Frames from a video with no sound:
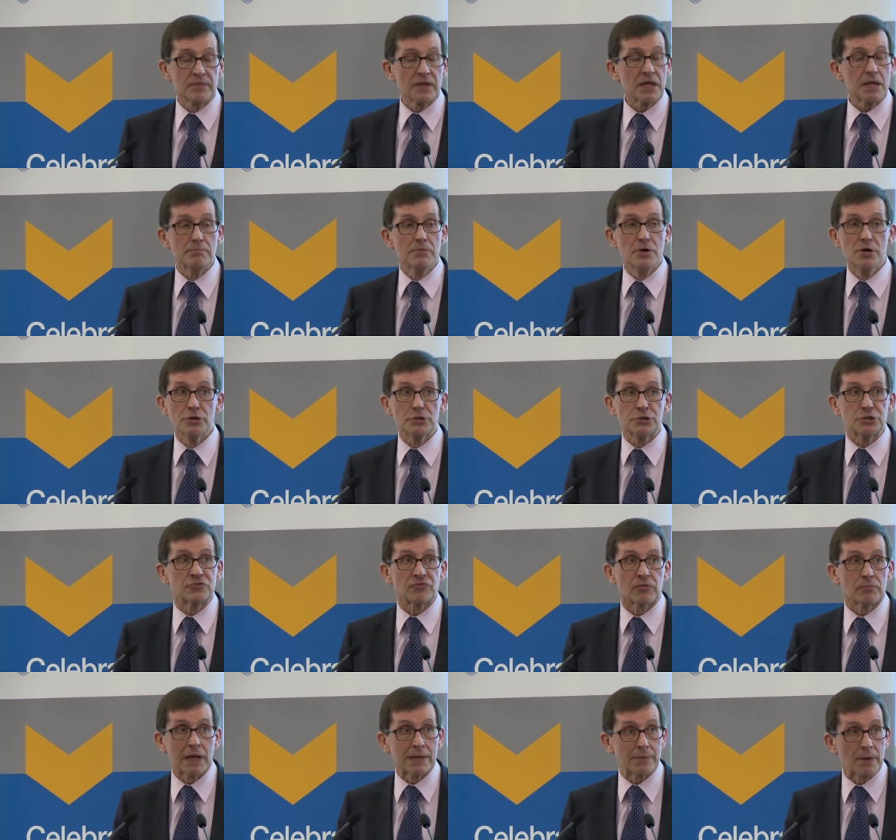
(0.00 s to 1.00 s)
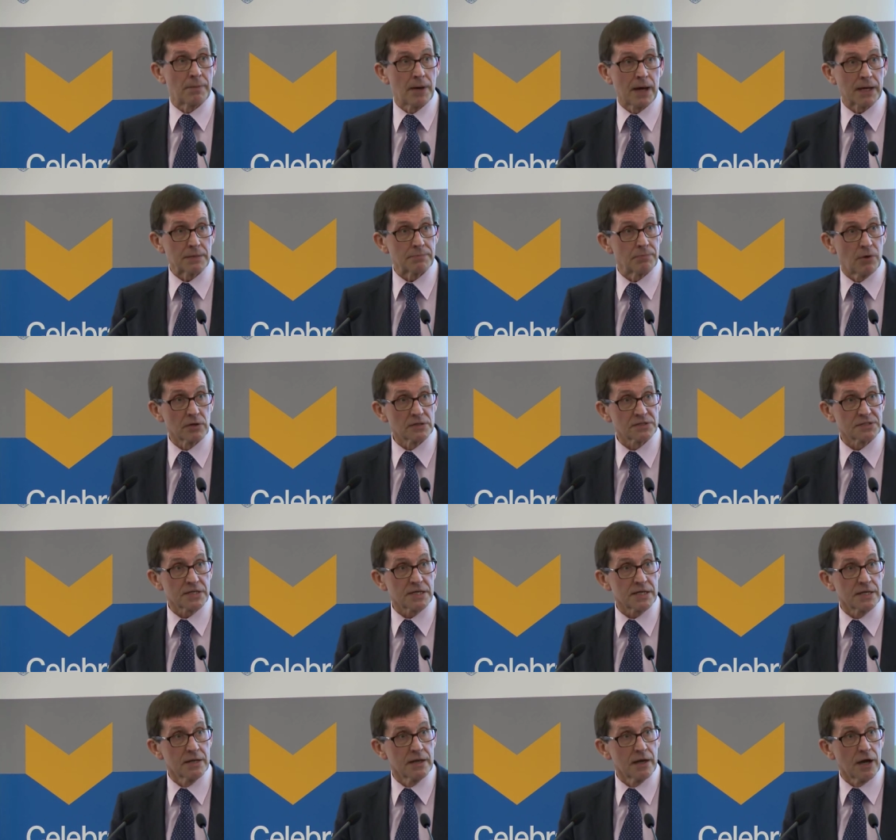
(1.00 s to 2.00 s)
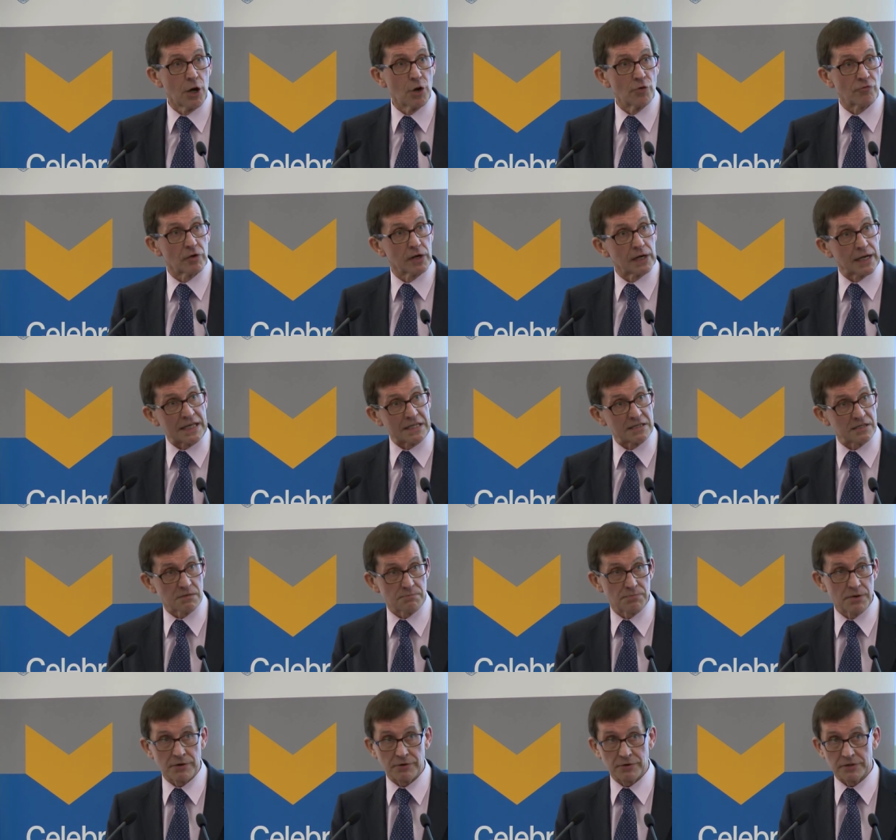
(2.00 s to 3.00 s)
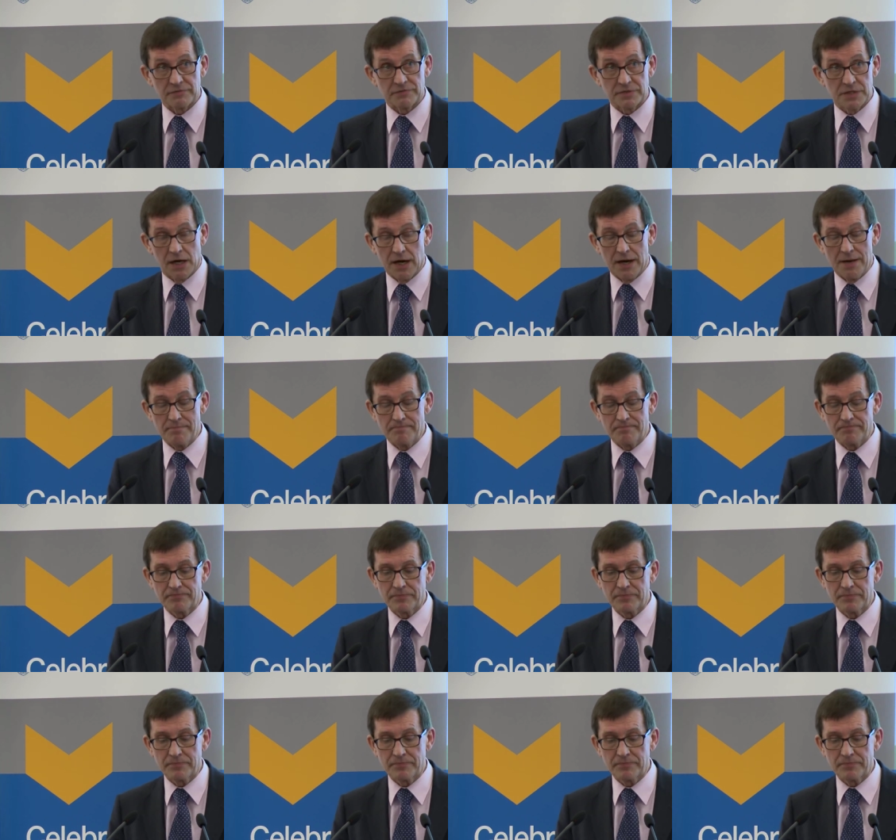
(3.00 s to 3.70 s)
emerged from Labor Party policy over a lengthy period of time.